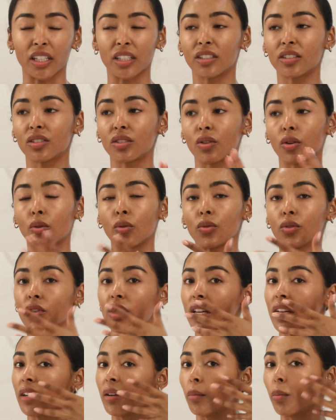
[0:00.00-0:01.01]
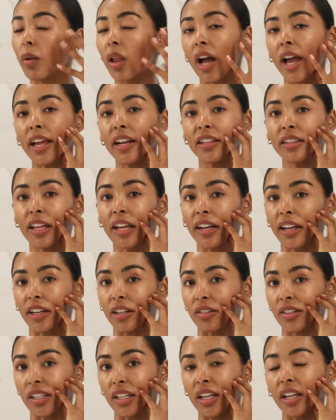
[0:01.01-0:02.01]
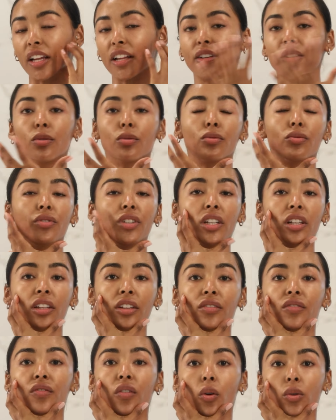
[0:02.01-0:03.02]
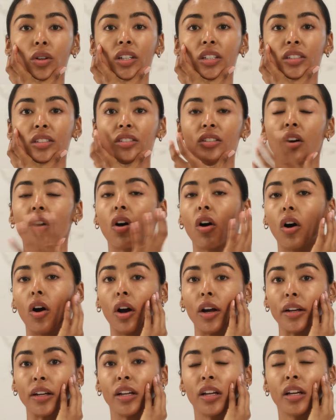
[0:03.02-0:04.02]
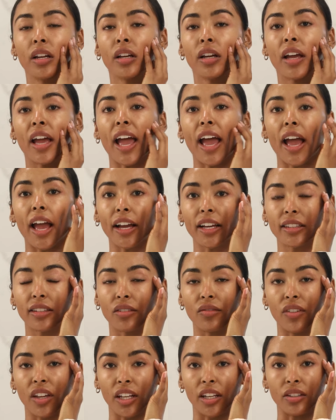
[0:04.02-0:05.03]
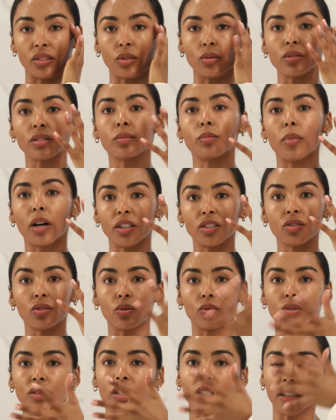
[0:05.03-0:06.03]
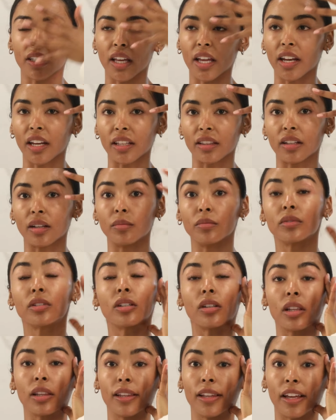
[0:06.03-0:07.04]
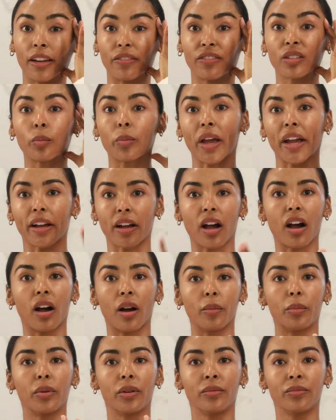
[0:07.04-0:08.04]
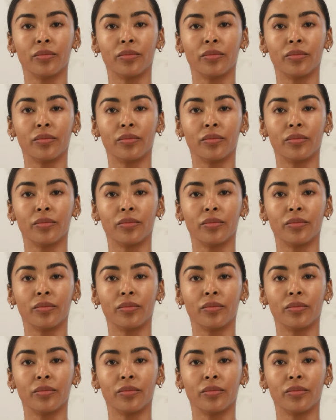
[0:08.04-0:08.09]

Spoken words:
So you can apply it in that area and really focus on activating those muscles and getting them to lift back up.